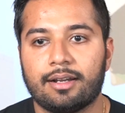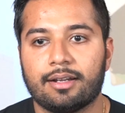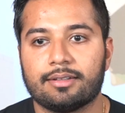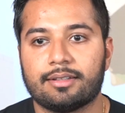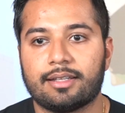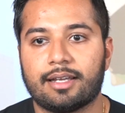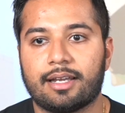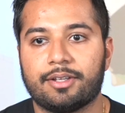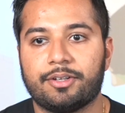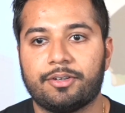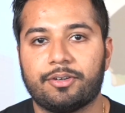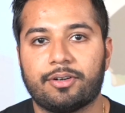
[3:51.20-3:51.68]

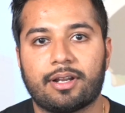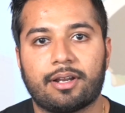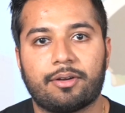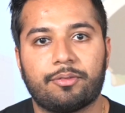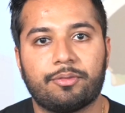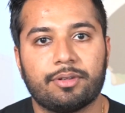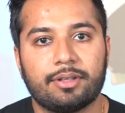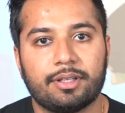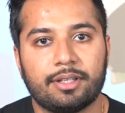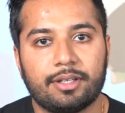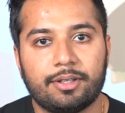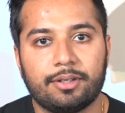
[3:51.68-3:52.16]
that you're
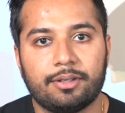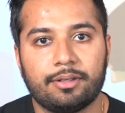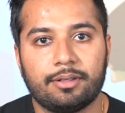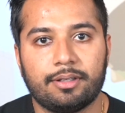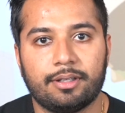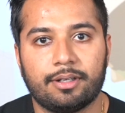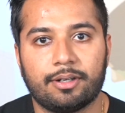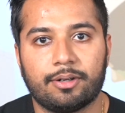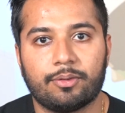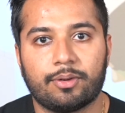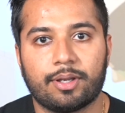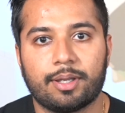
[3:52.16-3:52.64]
not really,
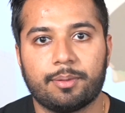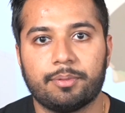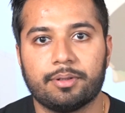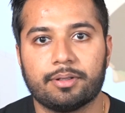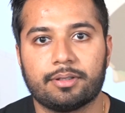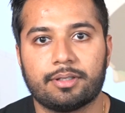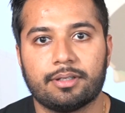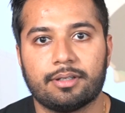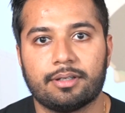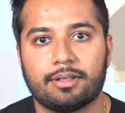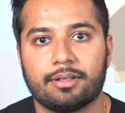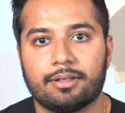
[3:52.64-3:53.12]

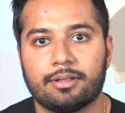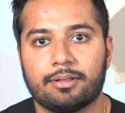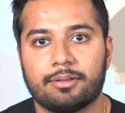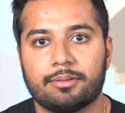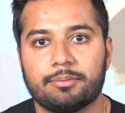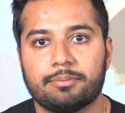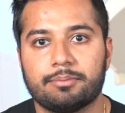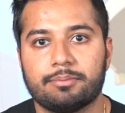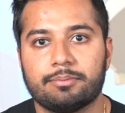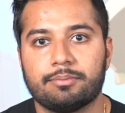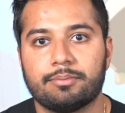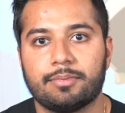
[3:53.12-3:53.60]
able
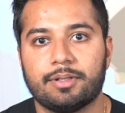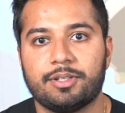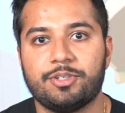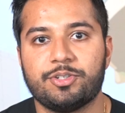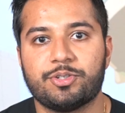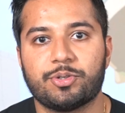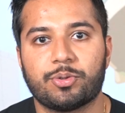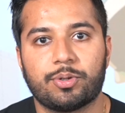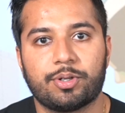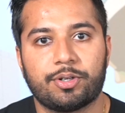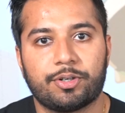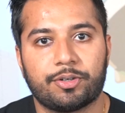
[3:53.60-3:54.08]
to
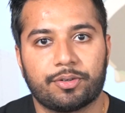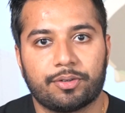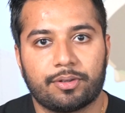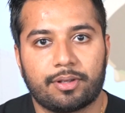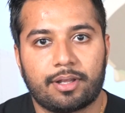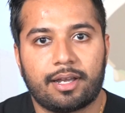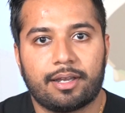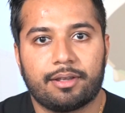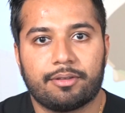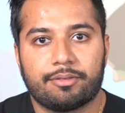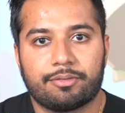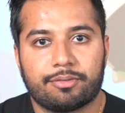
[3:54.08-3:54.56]
enjoy your
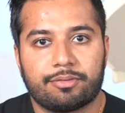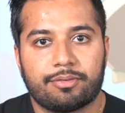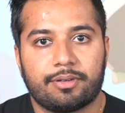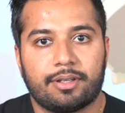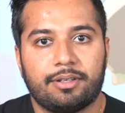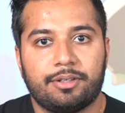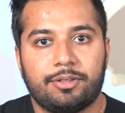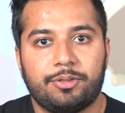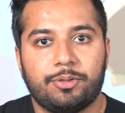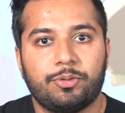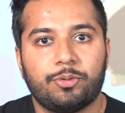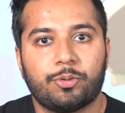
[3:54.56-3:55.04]
life
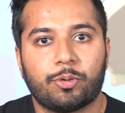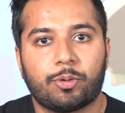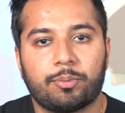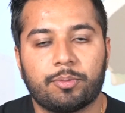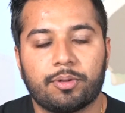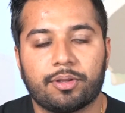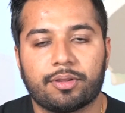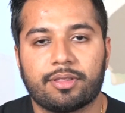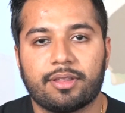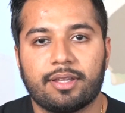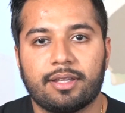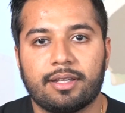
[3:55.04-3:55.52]
and do
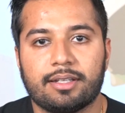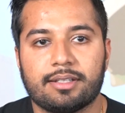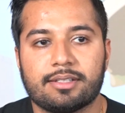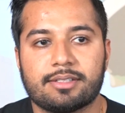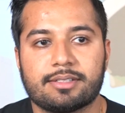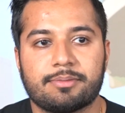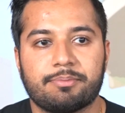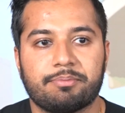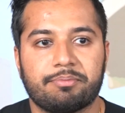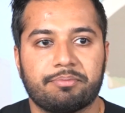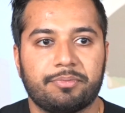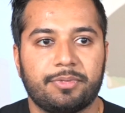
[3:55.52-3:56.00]
normal
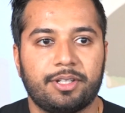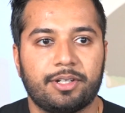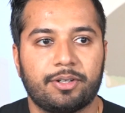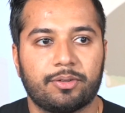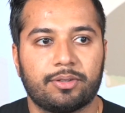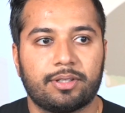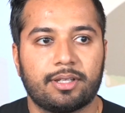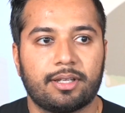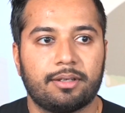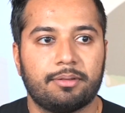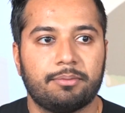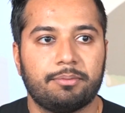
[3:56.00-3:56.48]
things.
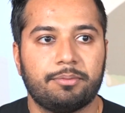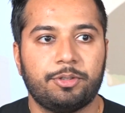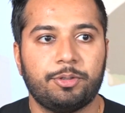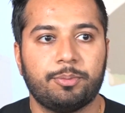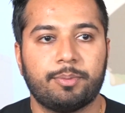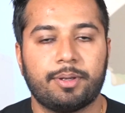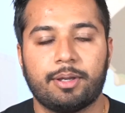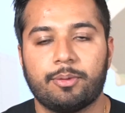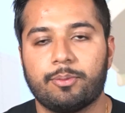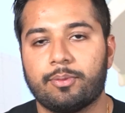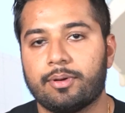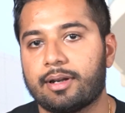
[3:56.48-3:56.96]
Then you
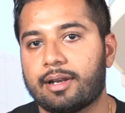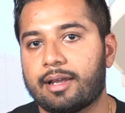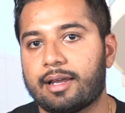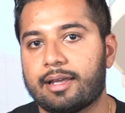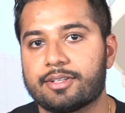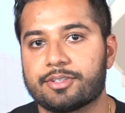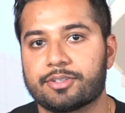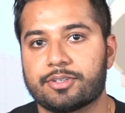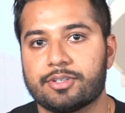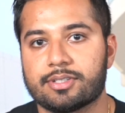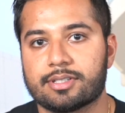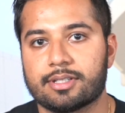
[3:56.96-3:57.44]
may want to
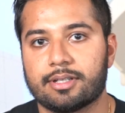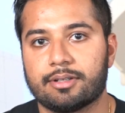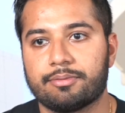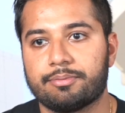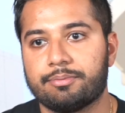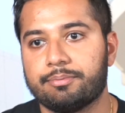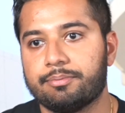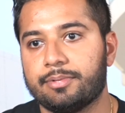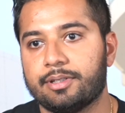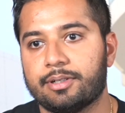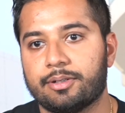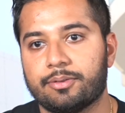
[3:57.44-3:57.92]
ask yourself,
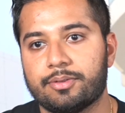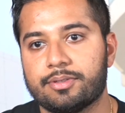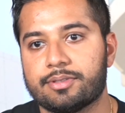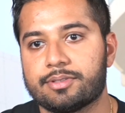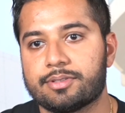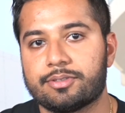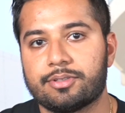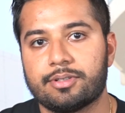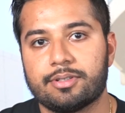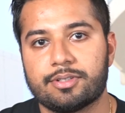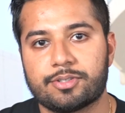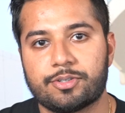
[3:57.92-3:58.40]

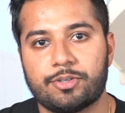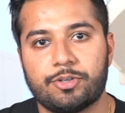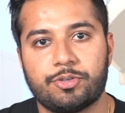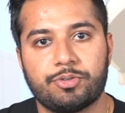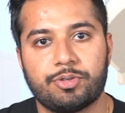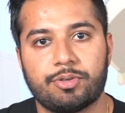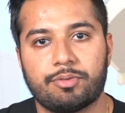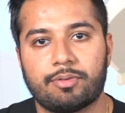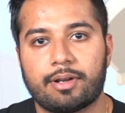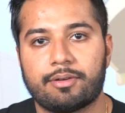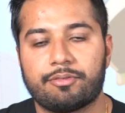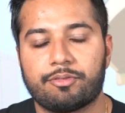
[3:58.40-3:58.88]
is
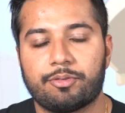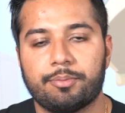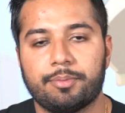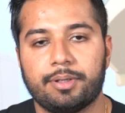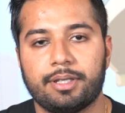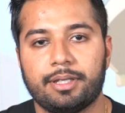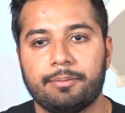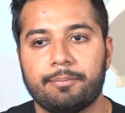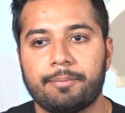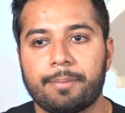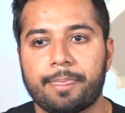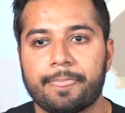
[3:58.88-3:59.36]
surgery right for
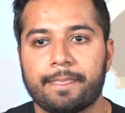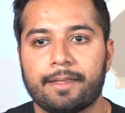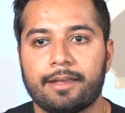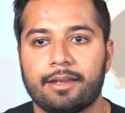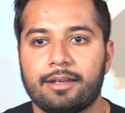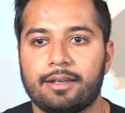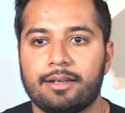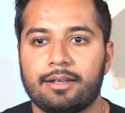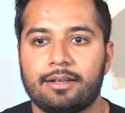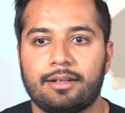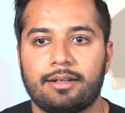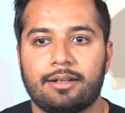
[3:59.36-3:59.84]
me?
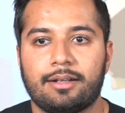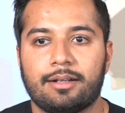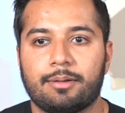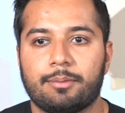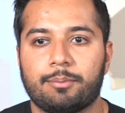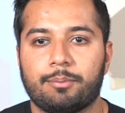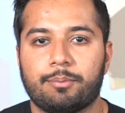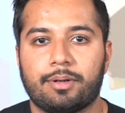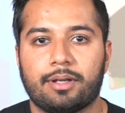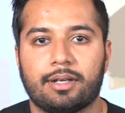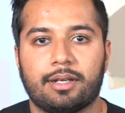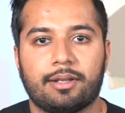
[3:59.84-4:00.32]

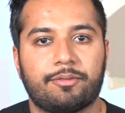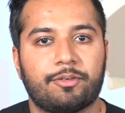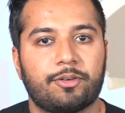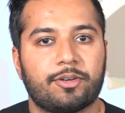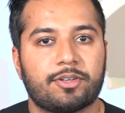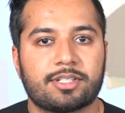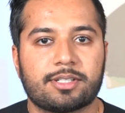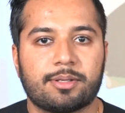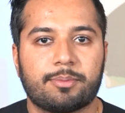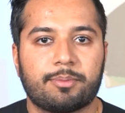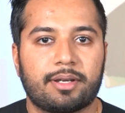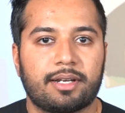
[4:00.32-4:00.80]
But if
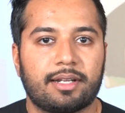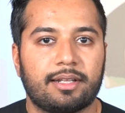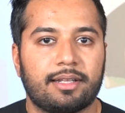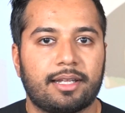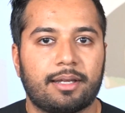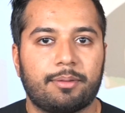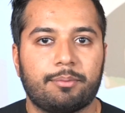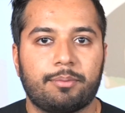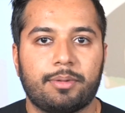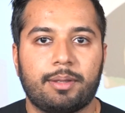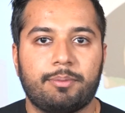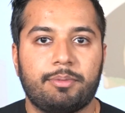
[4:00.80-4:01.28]
you're somebody
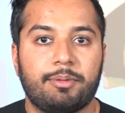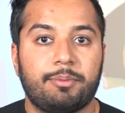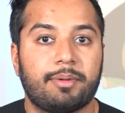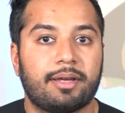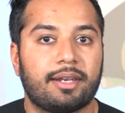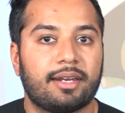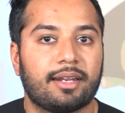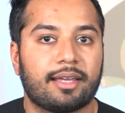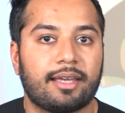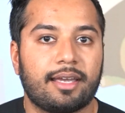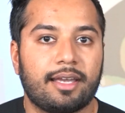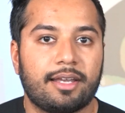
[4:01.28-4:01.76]
that maybe
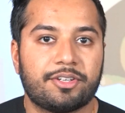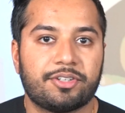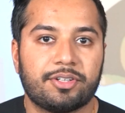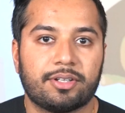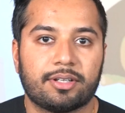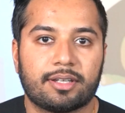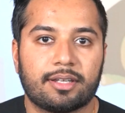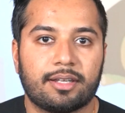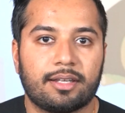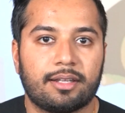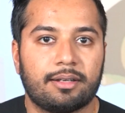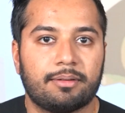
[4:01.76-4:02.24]

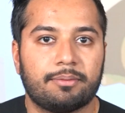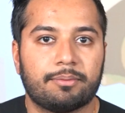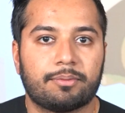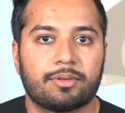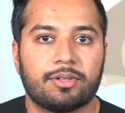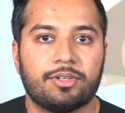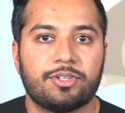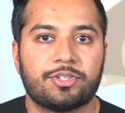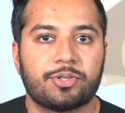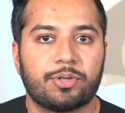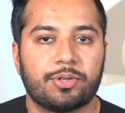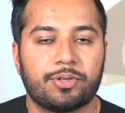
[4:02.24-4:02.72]
medication can
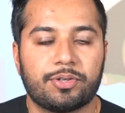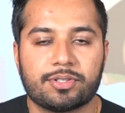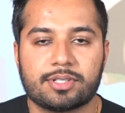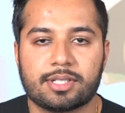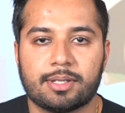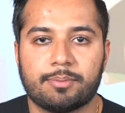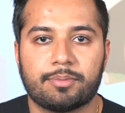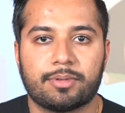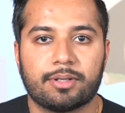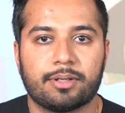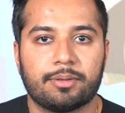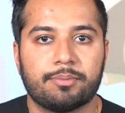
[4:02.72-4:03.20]
control your
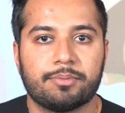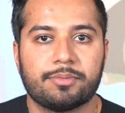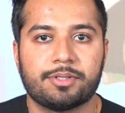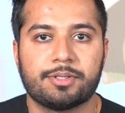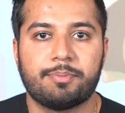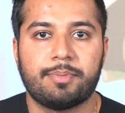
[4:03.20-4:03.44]
symptoms